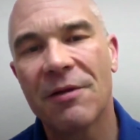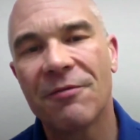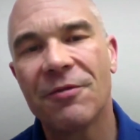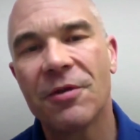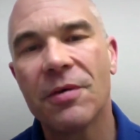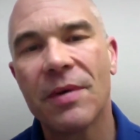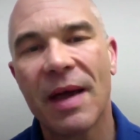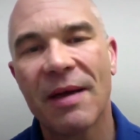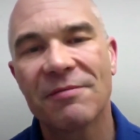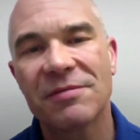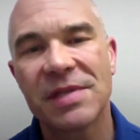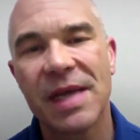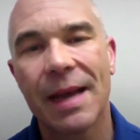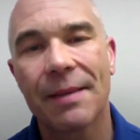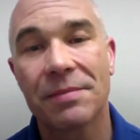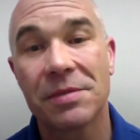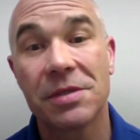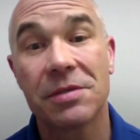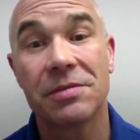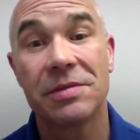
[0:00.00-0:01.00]
you have
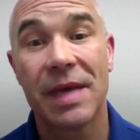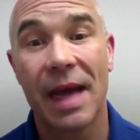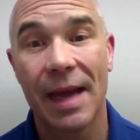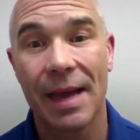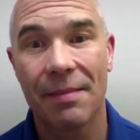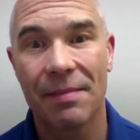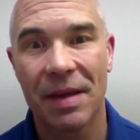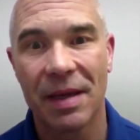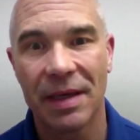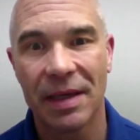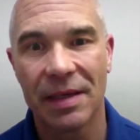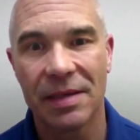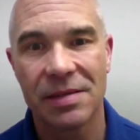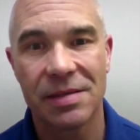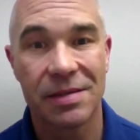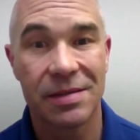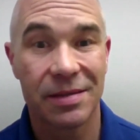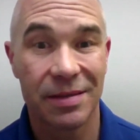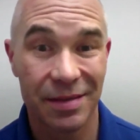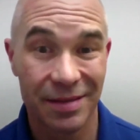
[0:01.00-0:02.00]
type 2
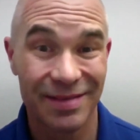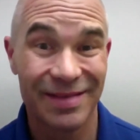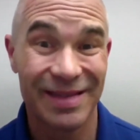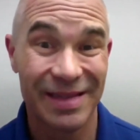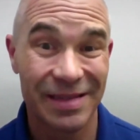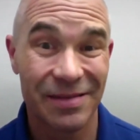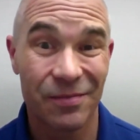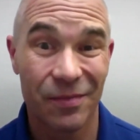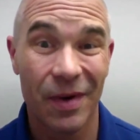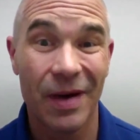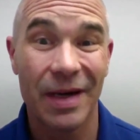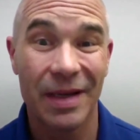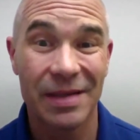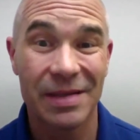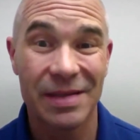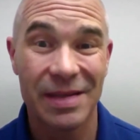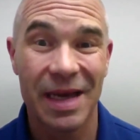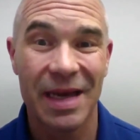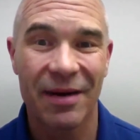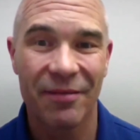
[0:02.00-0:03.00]
diabetes, 1
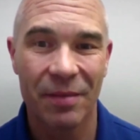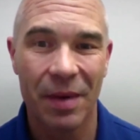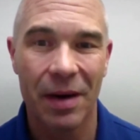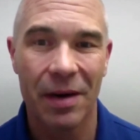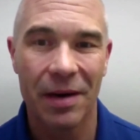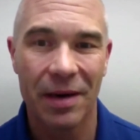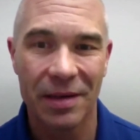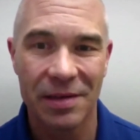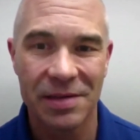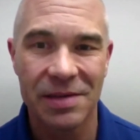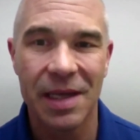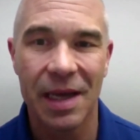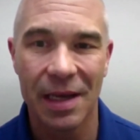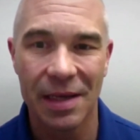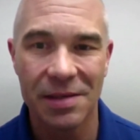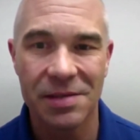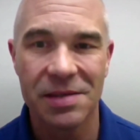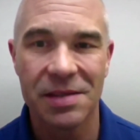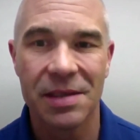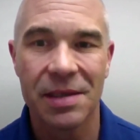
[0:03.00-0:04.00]
in 10 Americans
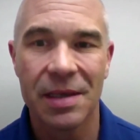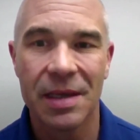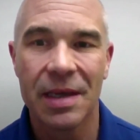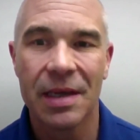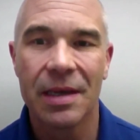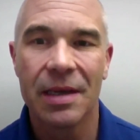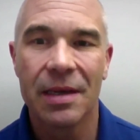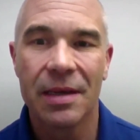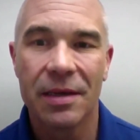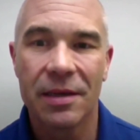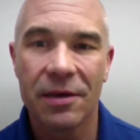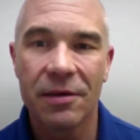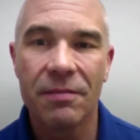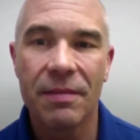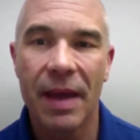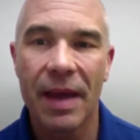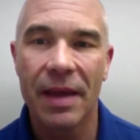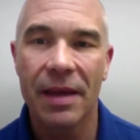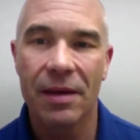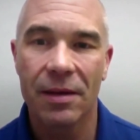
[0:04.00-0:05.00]
does, you
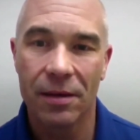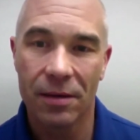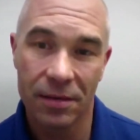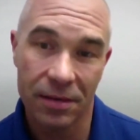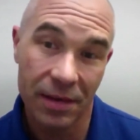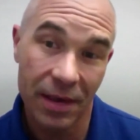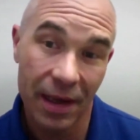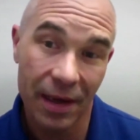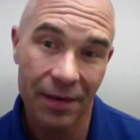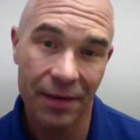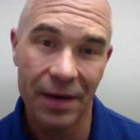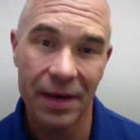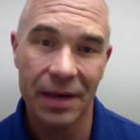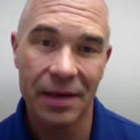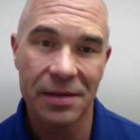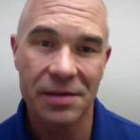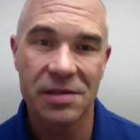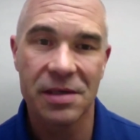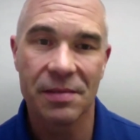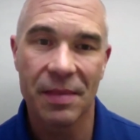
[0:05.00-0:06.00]
may carry
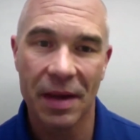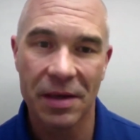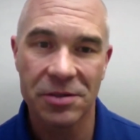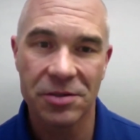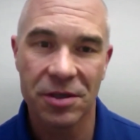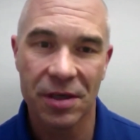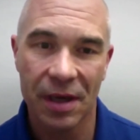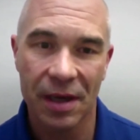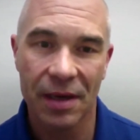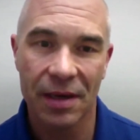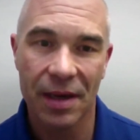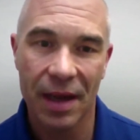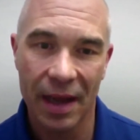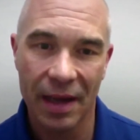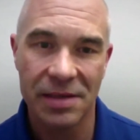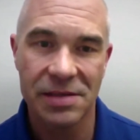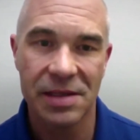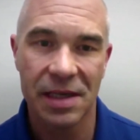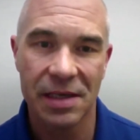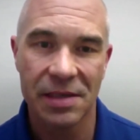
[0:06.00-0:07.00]
some extra
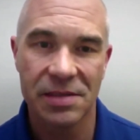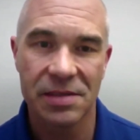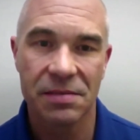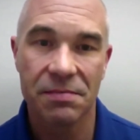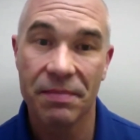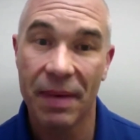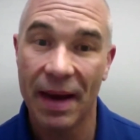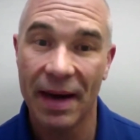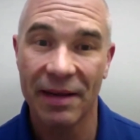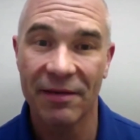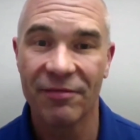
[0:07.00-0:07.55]
excess body